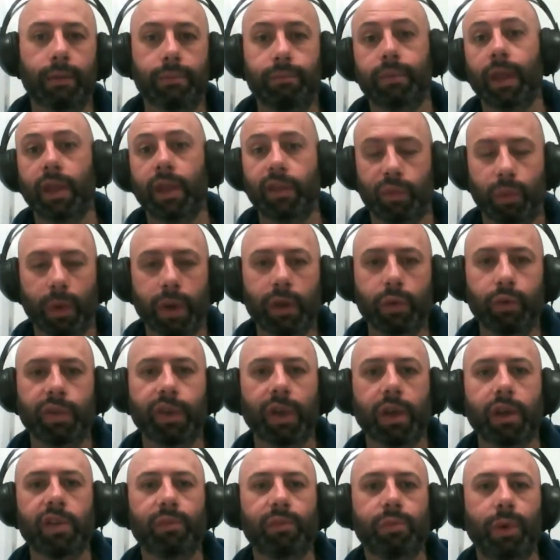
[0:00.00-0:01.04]
that's when he was
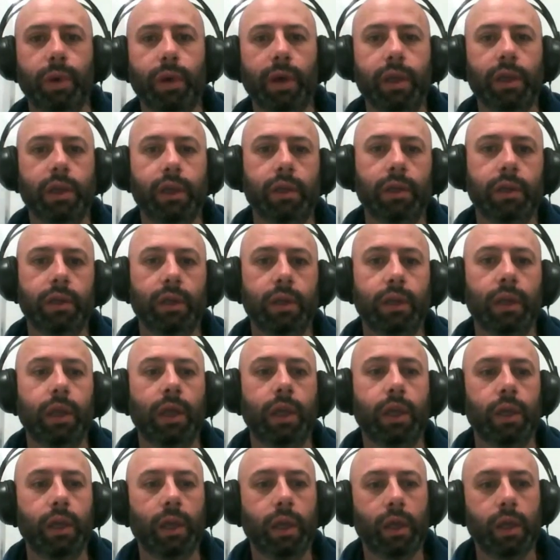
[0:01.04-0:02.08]
at his peak, and
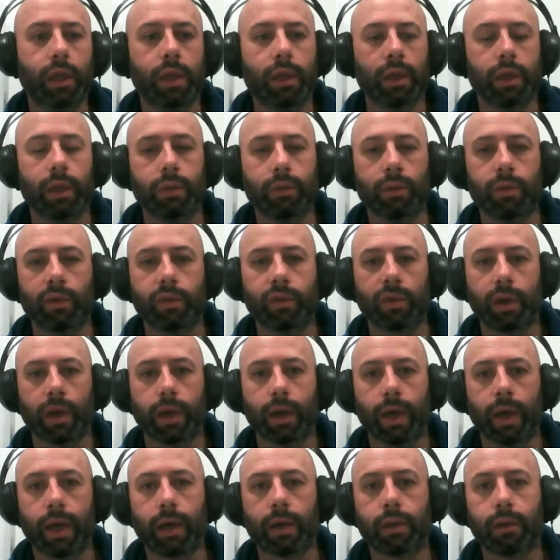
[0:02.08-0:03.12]
he was
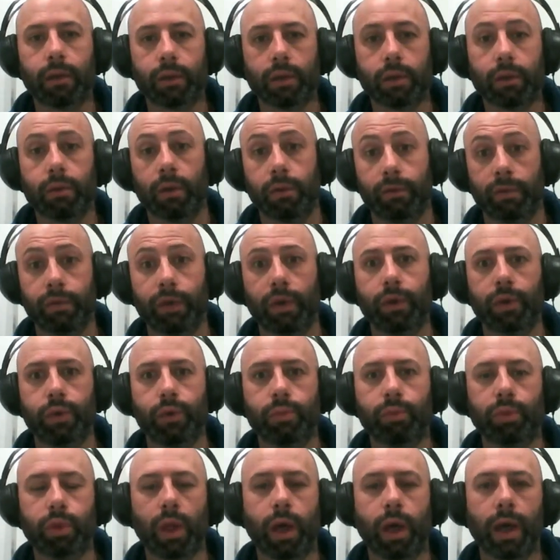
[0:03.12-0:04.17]
a very
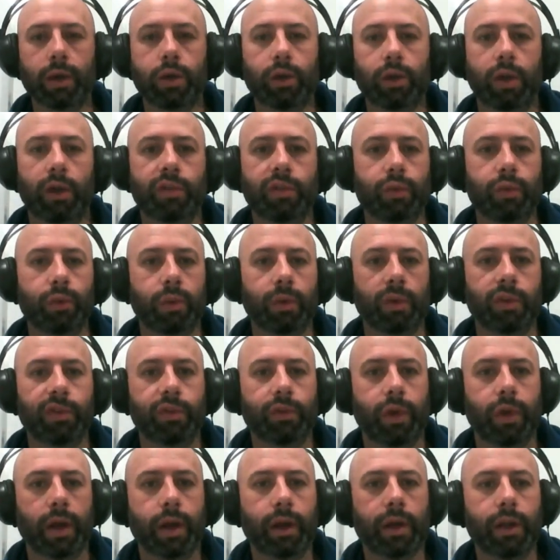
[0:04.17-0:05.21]
good player, close to all
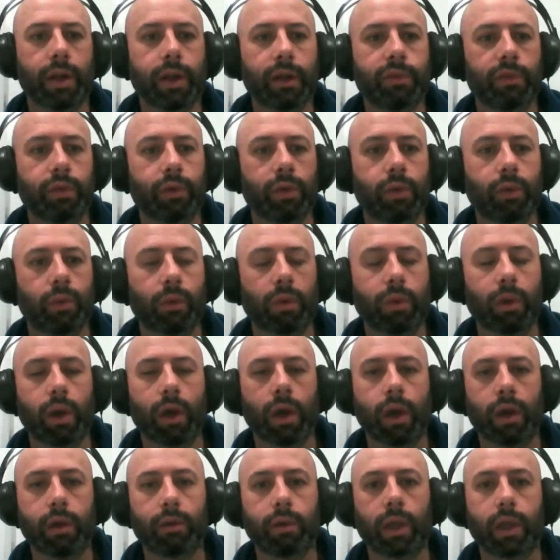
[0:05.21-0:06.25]
Australian there for
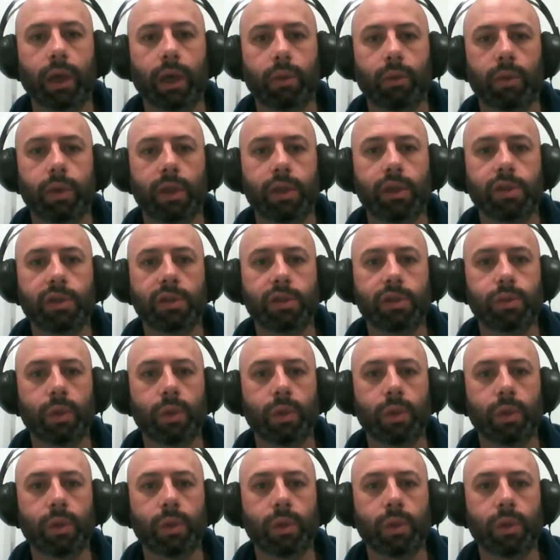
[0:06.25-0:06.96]
a couple of years as